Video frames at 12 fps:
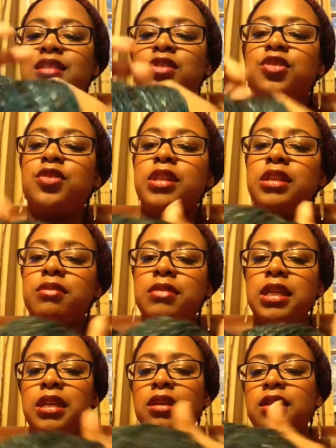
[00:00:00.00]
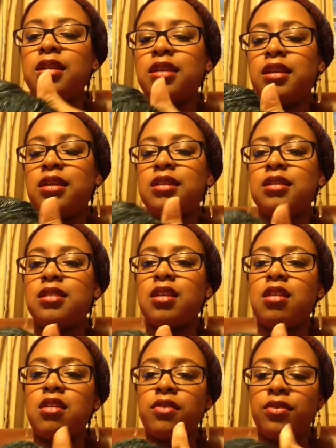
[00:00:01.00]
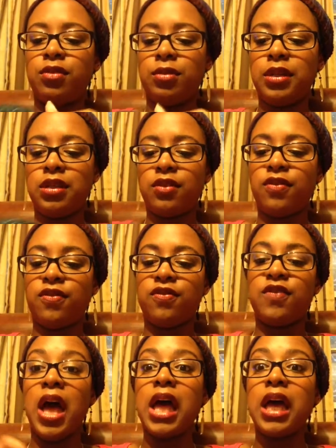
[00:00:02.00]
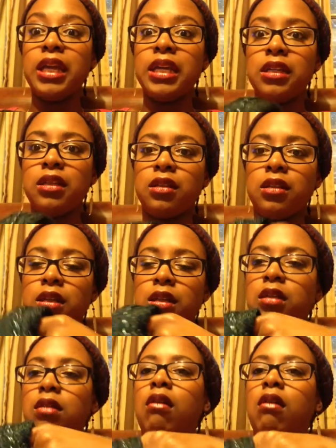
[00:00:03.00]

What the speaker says: Trillium Lake is off the wheel finally.